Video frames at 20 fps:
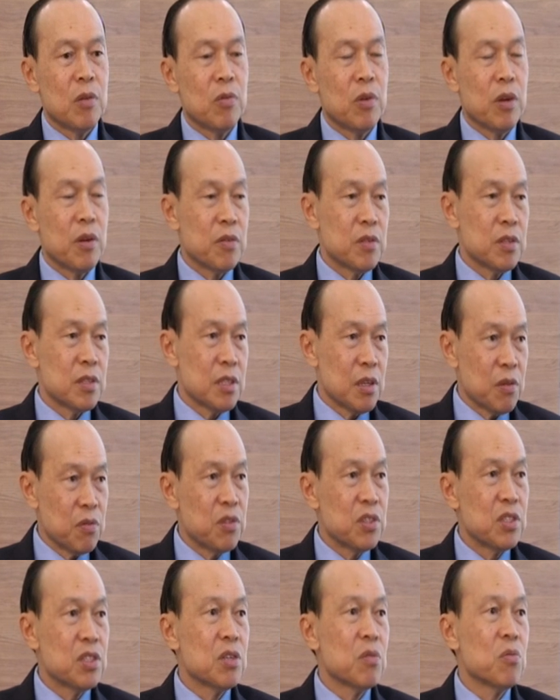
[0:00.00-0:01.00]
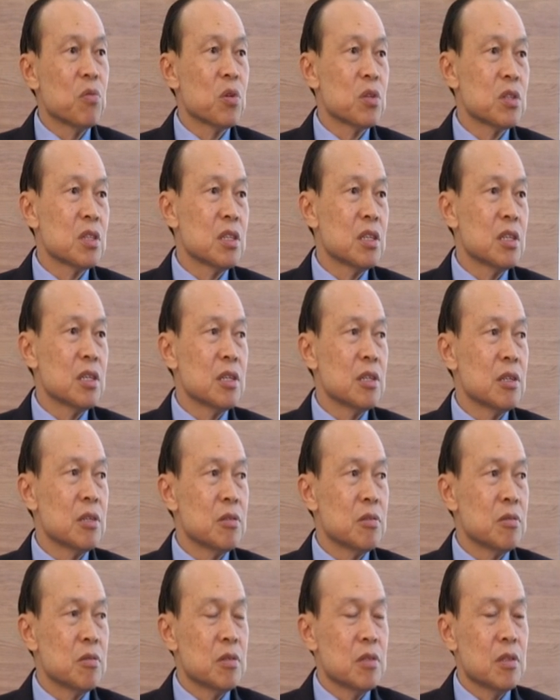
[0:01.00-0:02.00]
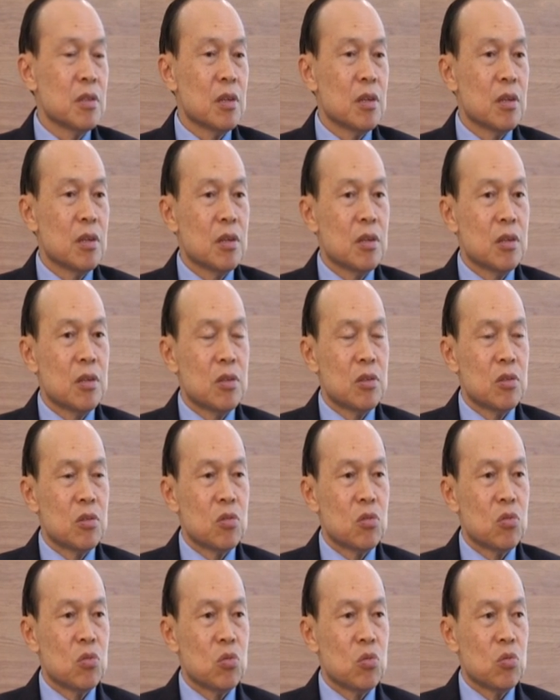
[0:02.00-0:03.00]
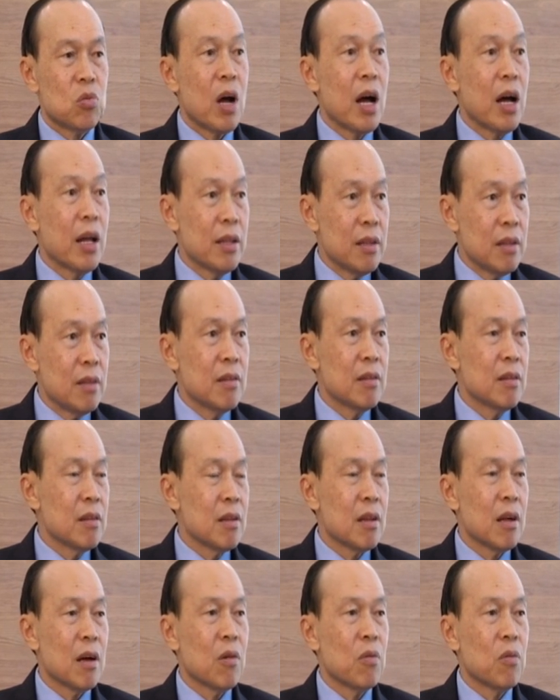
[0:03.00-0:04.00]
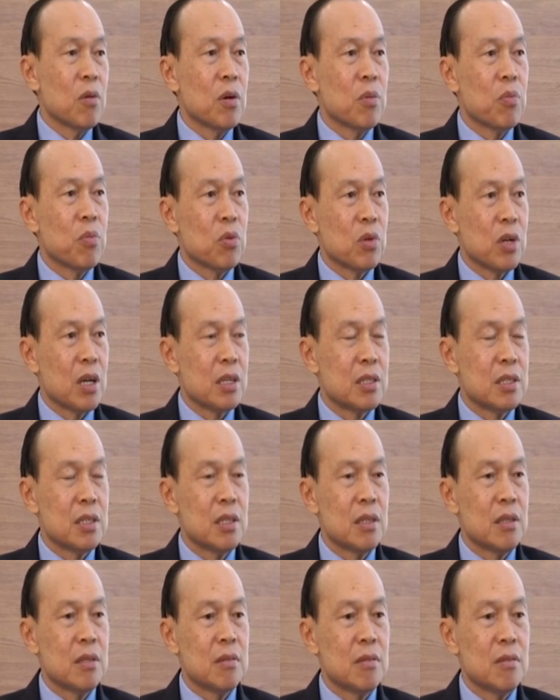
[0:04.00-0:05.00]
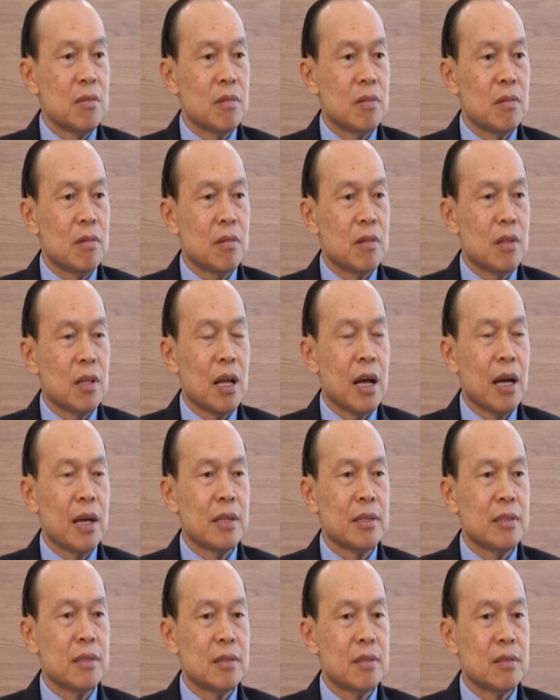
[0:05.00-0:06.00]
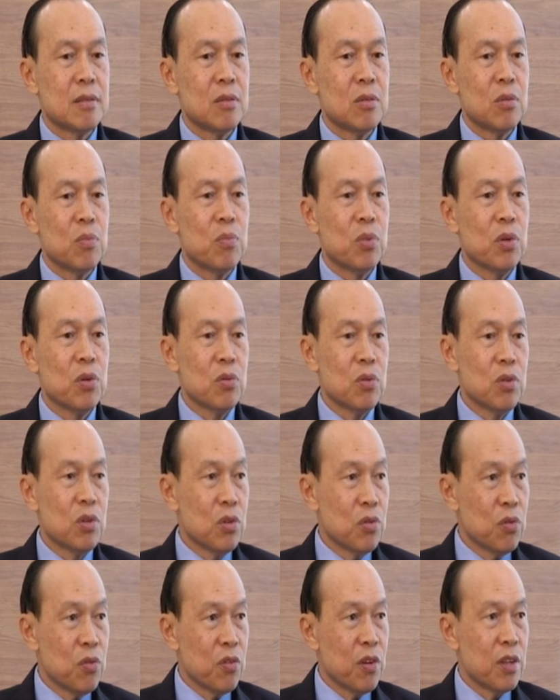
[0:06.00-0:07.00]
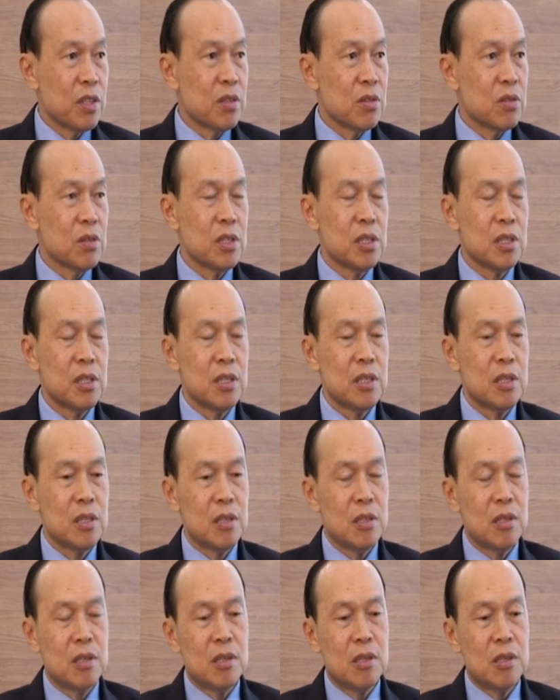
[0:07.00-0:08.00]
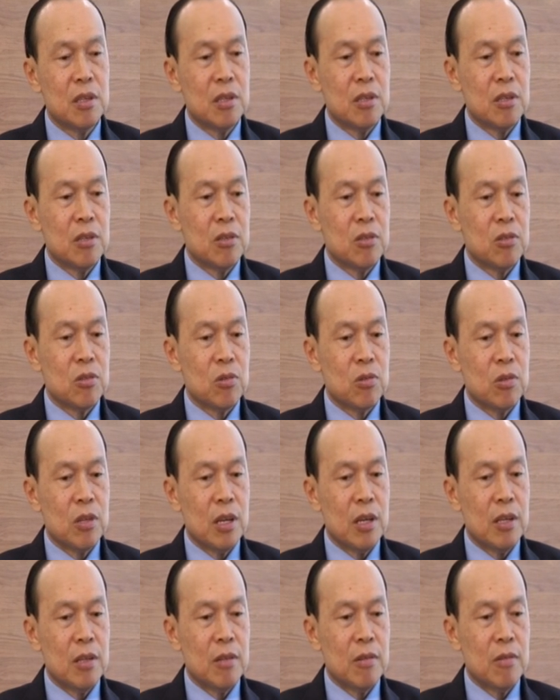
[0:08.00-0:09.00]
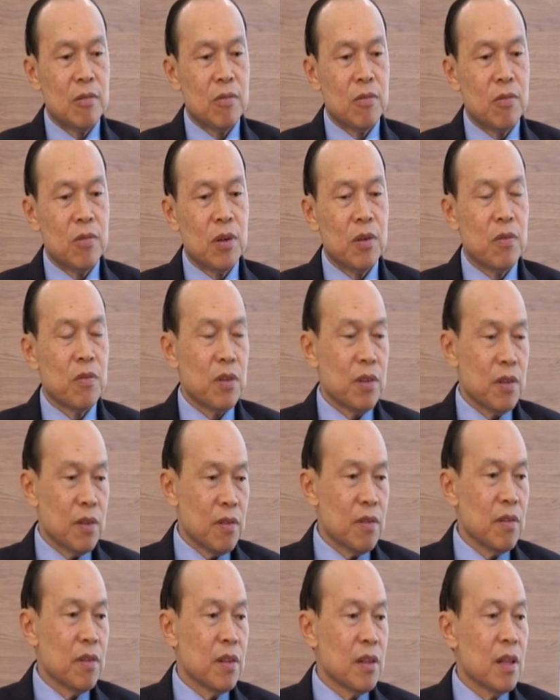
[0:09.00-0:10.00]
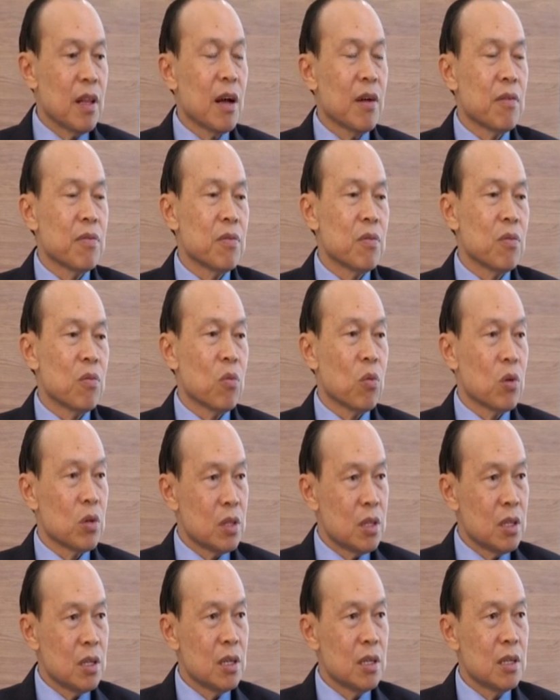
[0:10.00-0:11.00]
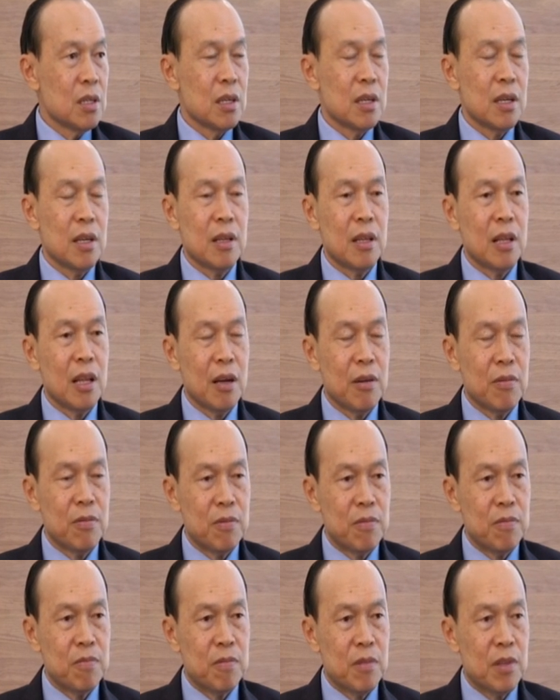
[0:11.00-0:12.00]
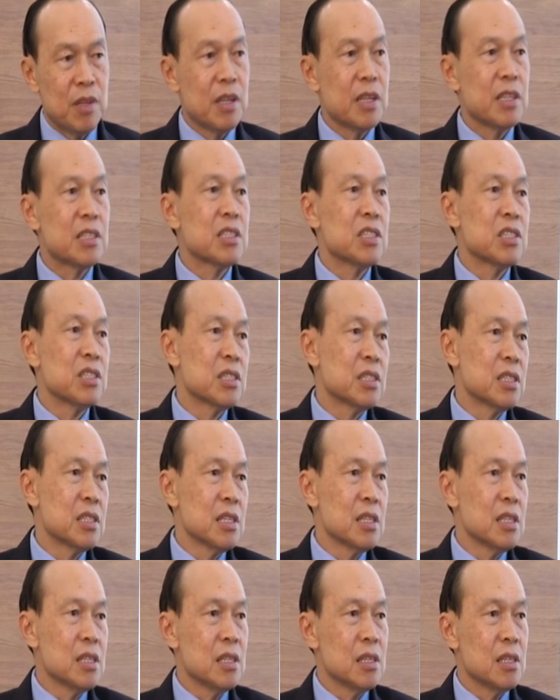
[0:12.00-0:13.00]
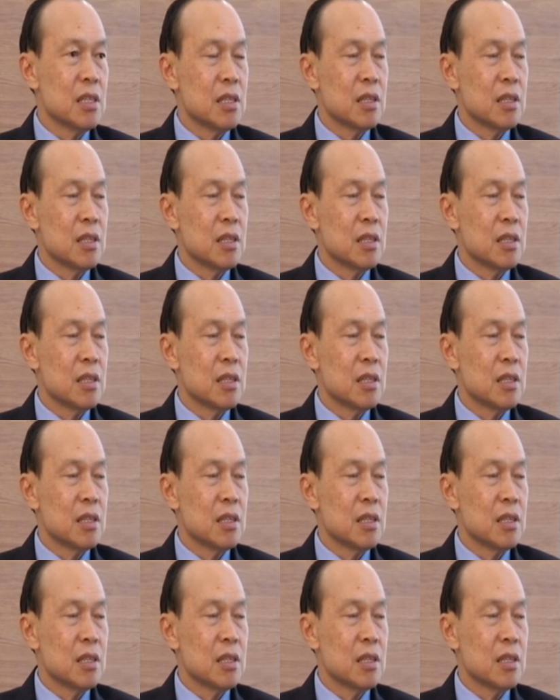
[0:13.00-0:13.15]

we have sufficient water to run our production lines, to build new factories, so that we have enough water, enough electricity,